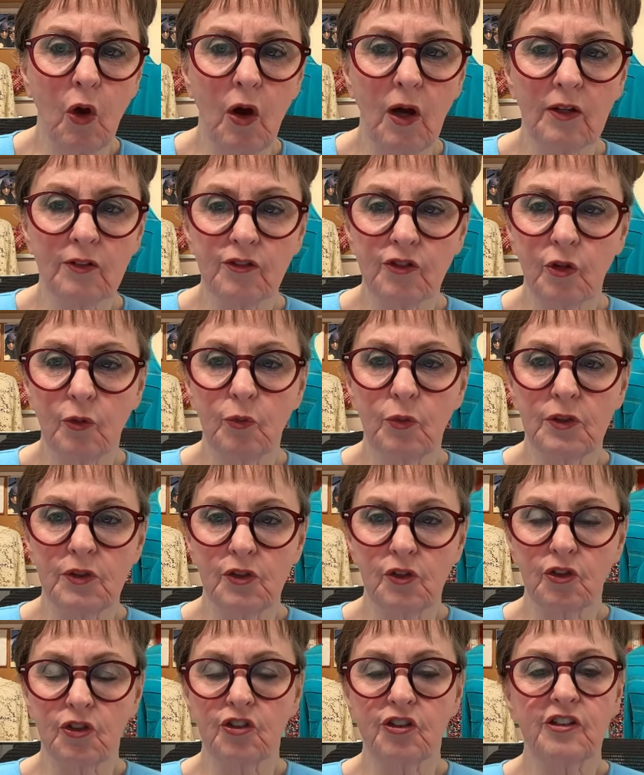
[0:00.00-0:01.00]
also with
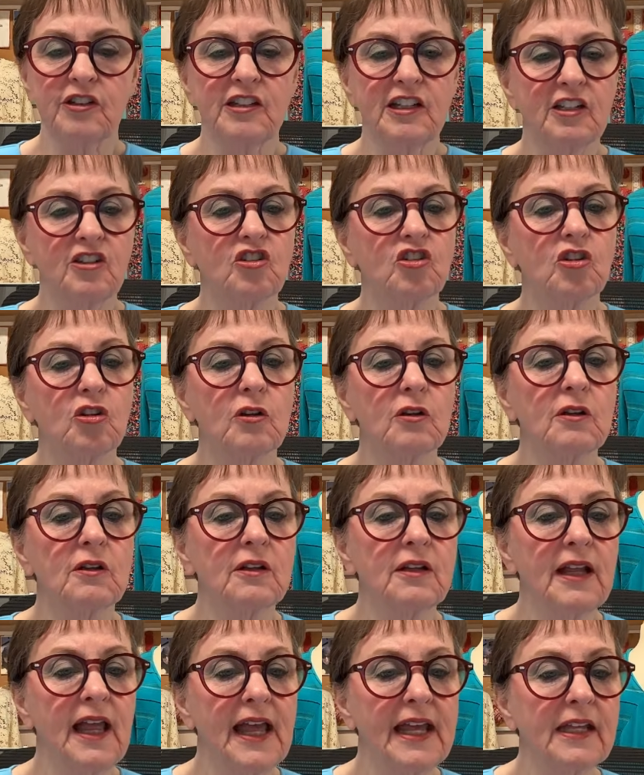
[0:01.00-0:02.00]
your stitch
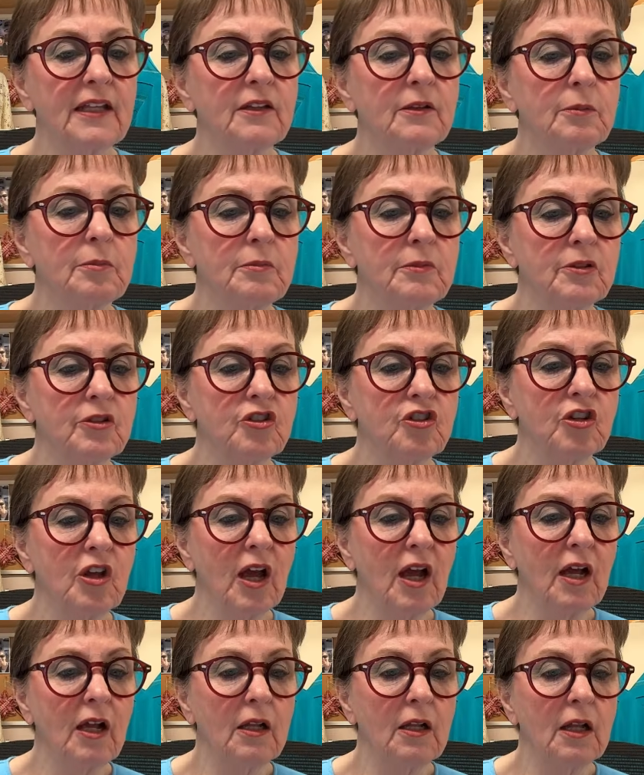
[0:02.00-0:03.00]
length,
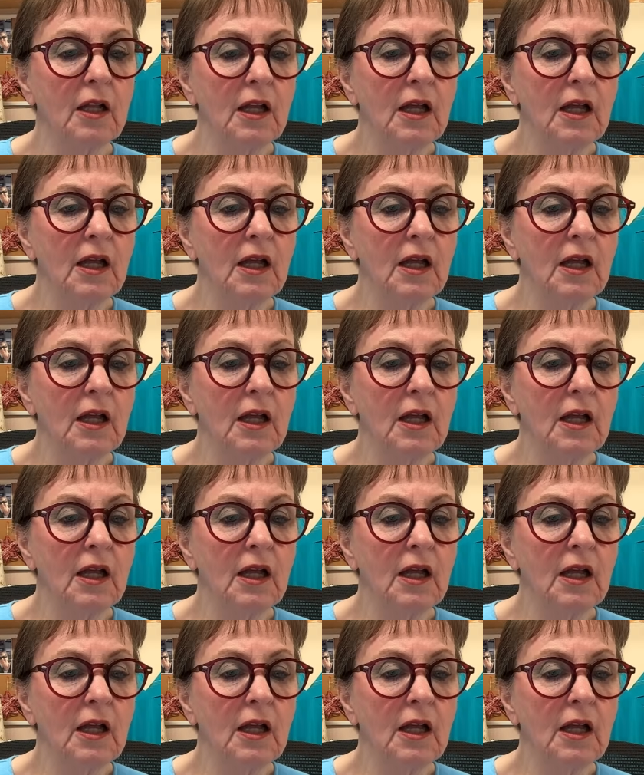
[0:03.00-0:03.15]
Michelle.